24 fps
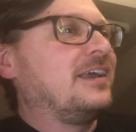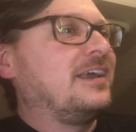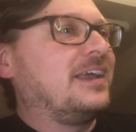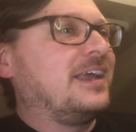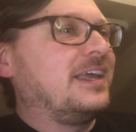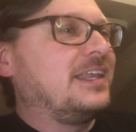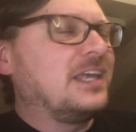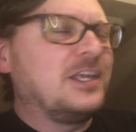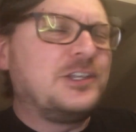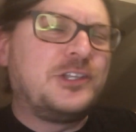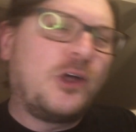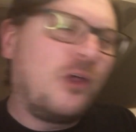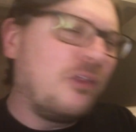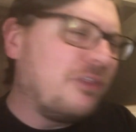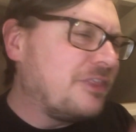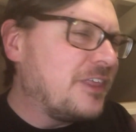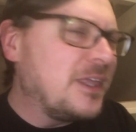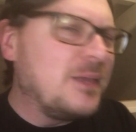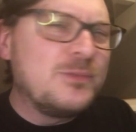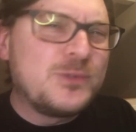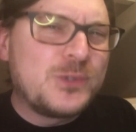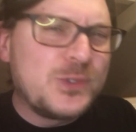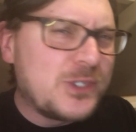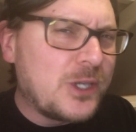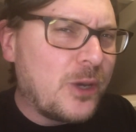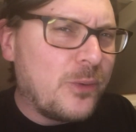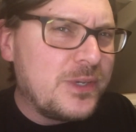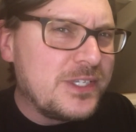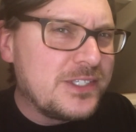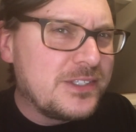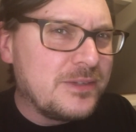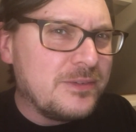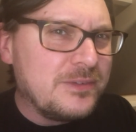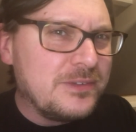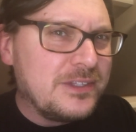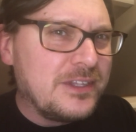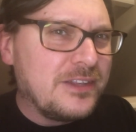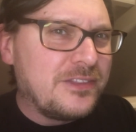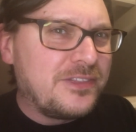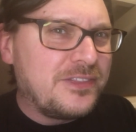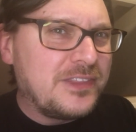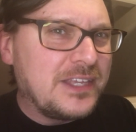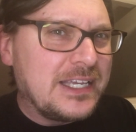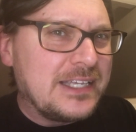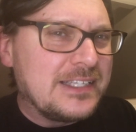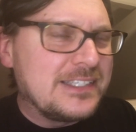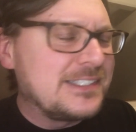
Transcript: And adult themes was always the thing.